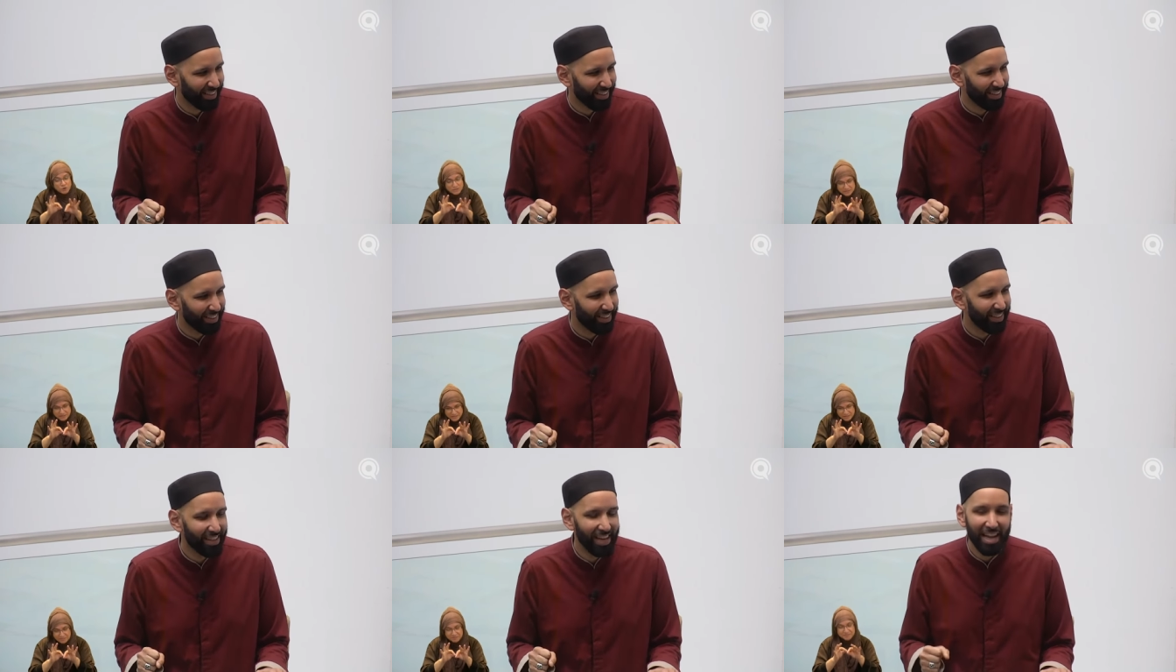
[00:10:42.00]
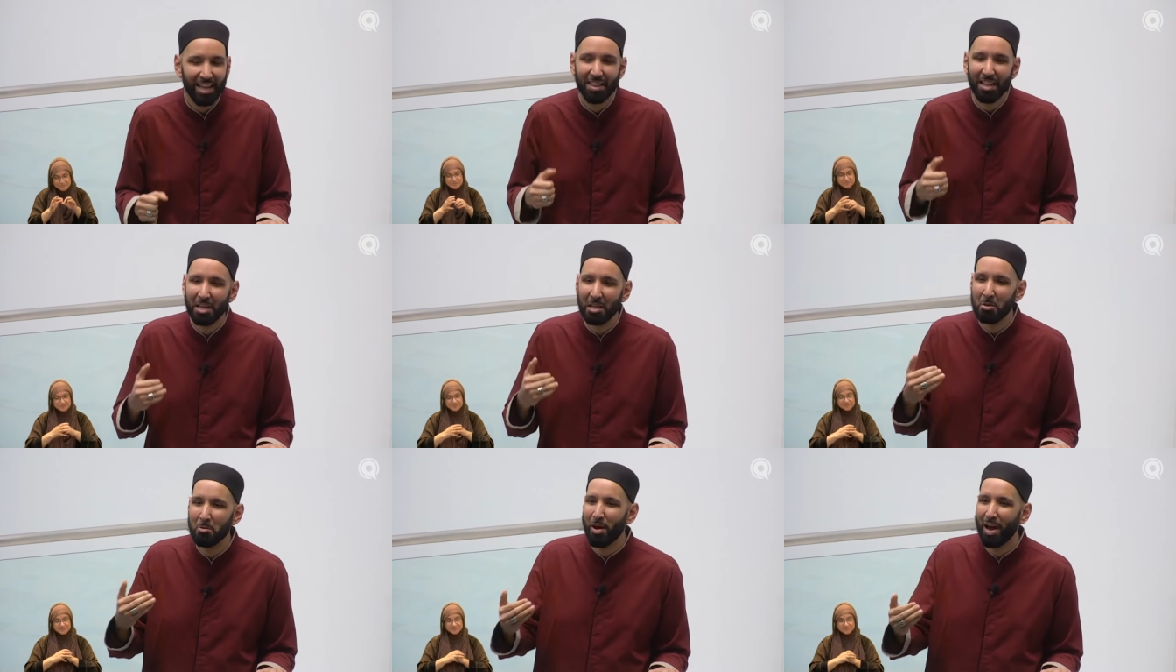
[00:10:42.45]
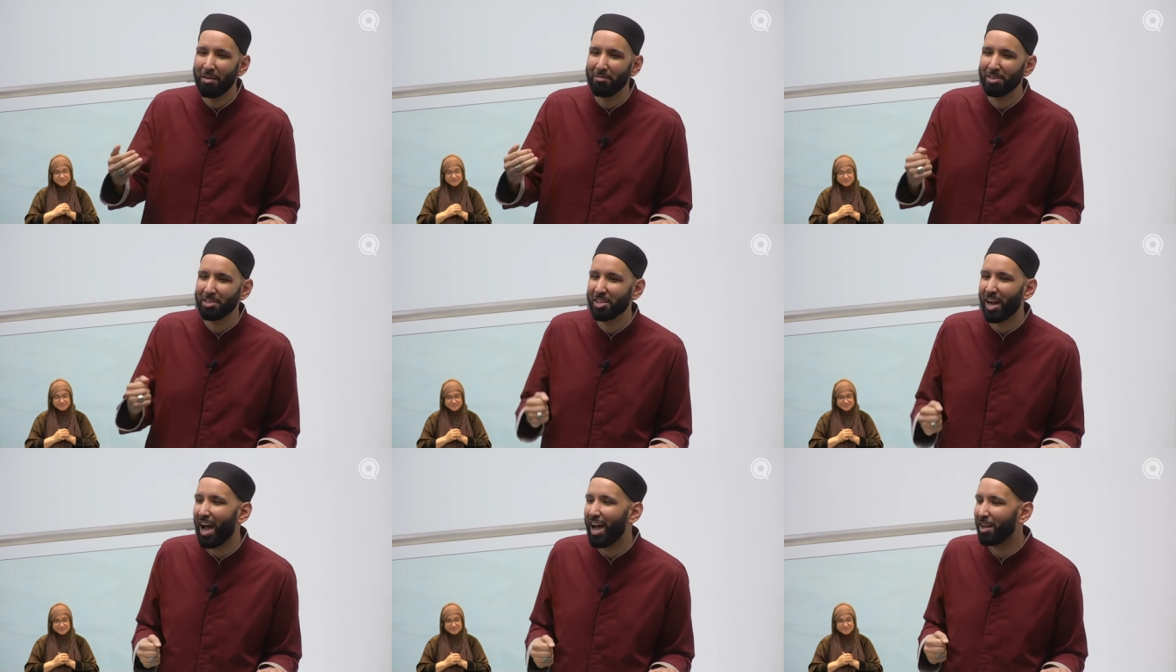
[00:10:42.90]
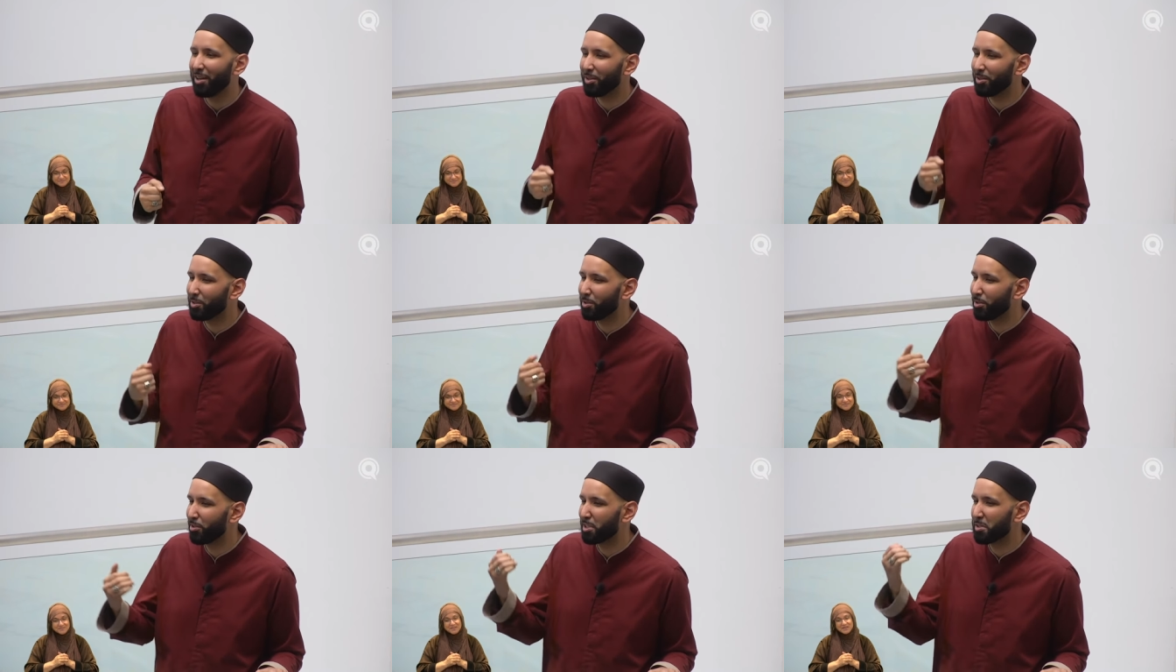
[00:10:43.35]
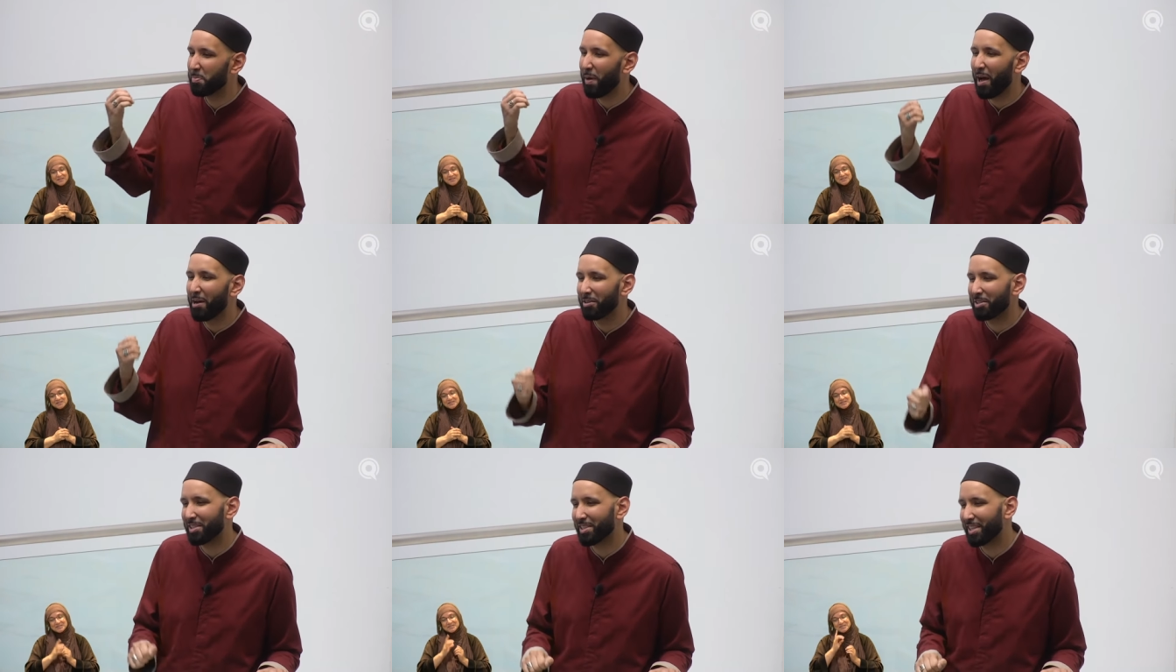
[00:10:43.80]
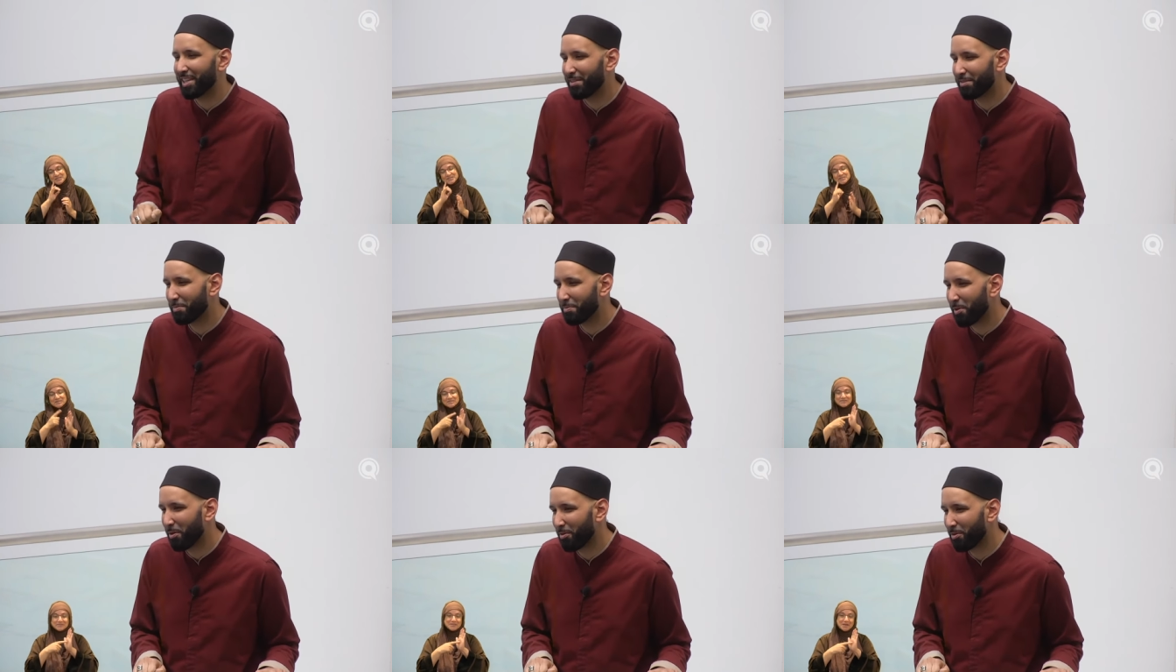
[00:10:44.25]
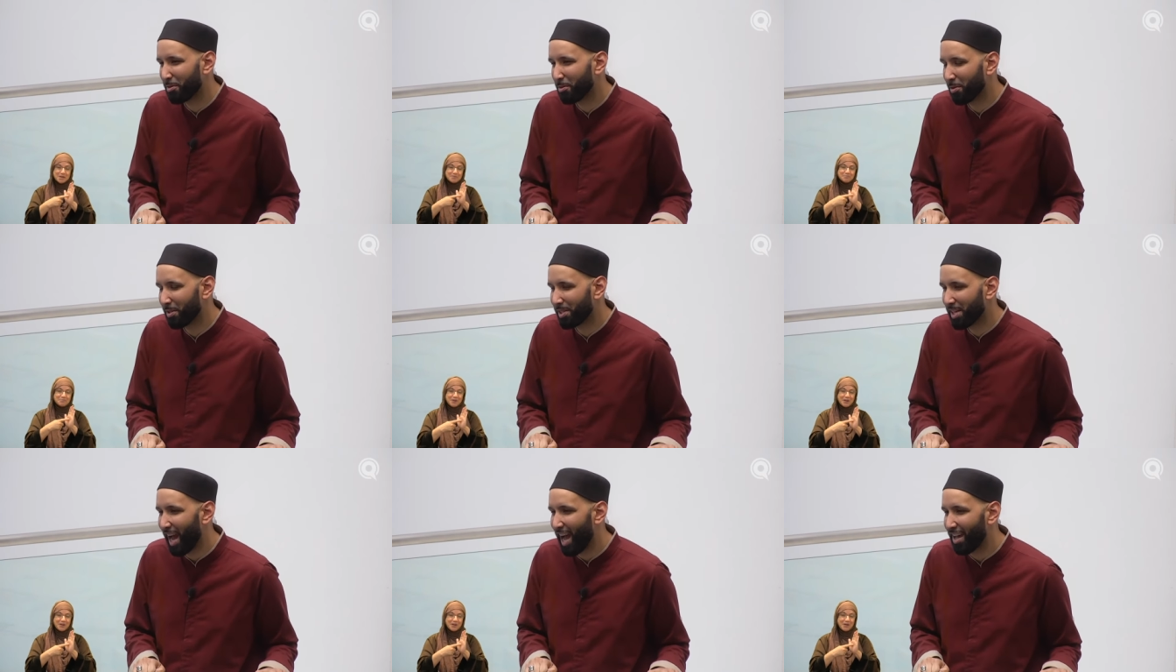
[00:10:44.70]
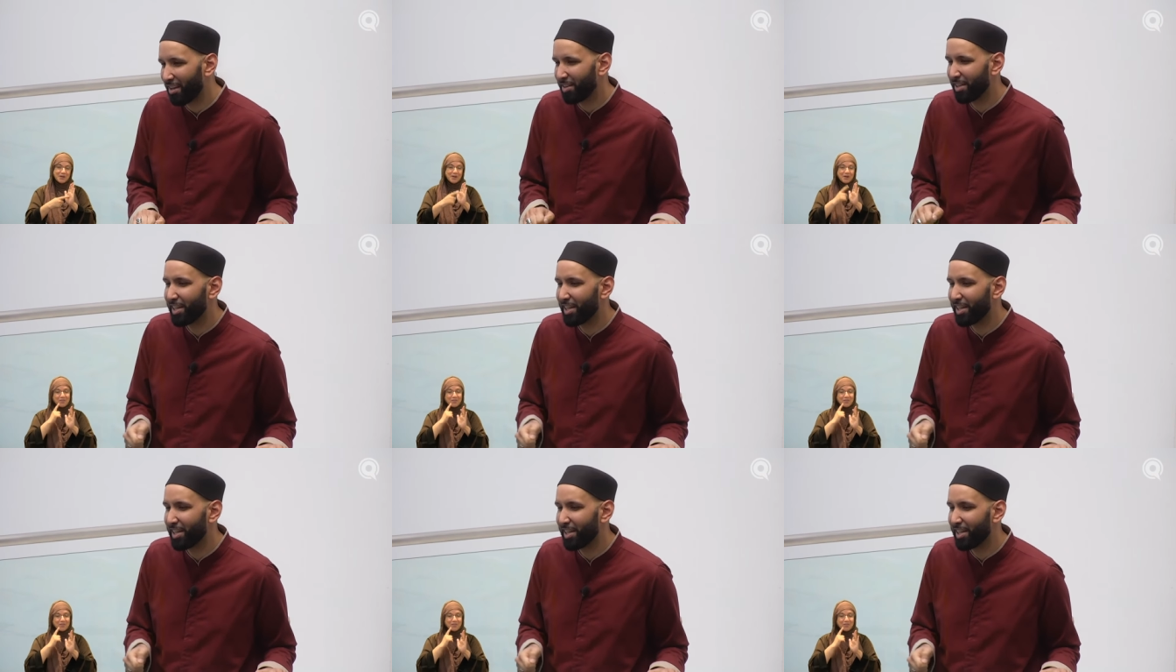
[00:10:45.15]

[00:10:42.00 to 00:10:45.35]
The day that you have a child or your spouse gives birth to a child,